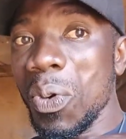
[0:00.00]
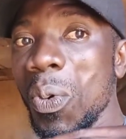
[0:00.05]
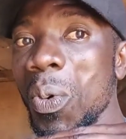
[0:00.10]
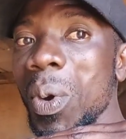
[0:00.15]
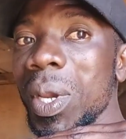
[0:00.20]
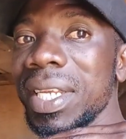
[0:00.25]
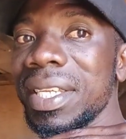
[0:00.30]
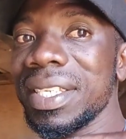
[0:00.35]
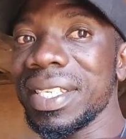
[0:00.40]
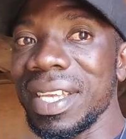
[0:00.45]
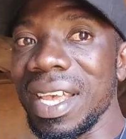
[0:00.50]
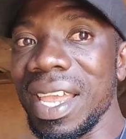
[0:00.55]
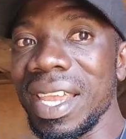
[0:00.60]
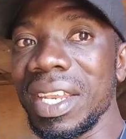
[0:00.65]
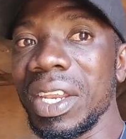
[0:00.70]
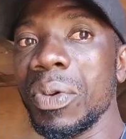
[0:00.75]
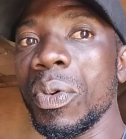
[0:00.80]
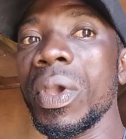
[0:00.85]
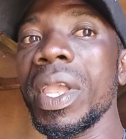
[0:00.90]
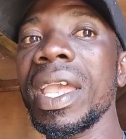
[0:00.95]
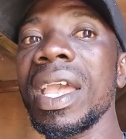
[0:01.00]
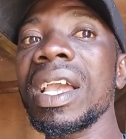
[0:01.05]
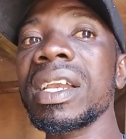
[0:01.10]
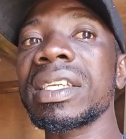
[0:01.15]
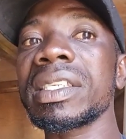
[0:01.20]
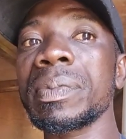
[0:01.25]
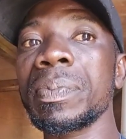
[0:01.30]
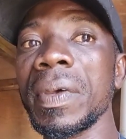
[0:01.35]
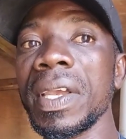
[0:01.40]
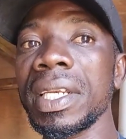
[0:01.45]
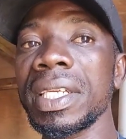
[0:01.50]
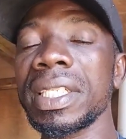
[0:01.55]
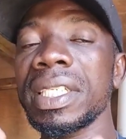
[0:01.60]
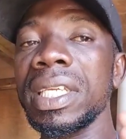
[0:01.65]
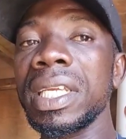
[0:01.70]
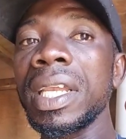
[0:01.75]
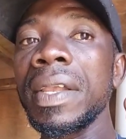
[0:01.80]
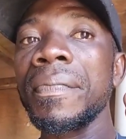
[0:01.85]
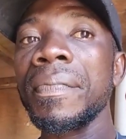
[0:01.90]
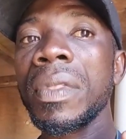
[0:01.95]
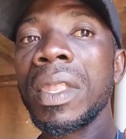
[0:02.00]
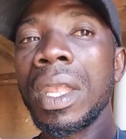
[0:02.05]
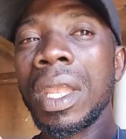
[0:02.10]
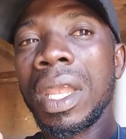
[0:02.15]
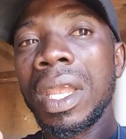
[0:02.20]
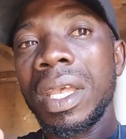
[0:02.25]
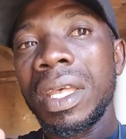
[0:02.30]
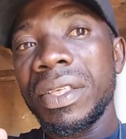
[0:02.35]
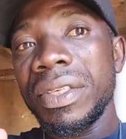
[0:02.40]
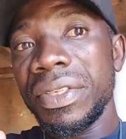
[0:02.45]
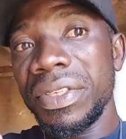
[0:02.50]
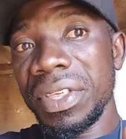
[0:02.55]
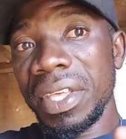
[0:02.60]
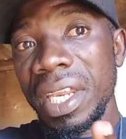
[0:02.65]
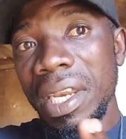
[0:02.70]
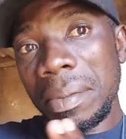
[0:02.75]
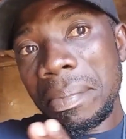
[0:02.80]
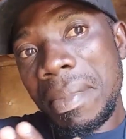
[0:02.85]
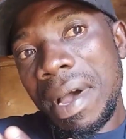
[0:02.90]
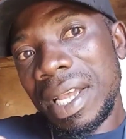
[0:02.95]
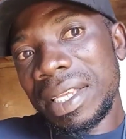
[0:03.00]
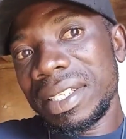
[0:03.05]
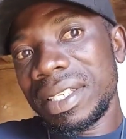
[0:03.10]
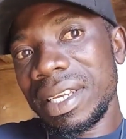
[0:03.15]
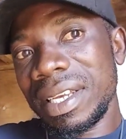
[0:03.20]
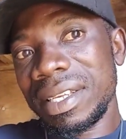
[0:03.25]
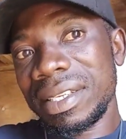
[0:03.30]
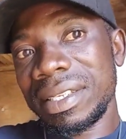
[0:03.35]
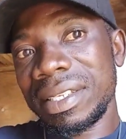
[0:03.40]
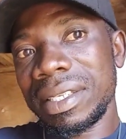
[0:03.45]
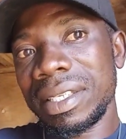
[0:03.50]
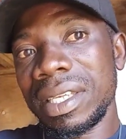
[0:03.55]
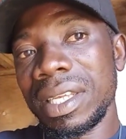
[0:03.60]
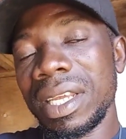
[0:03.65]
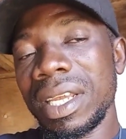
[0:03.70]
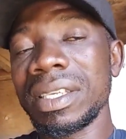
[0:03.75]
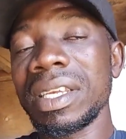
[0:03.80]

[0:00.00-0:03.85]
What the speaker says: we said we expect 3 batches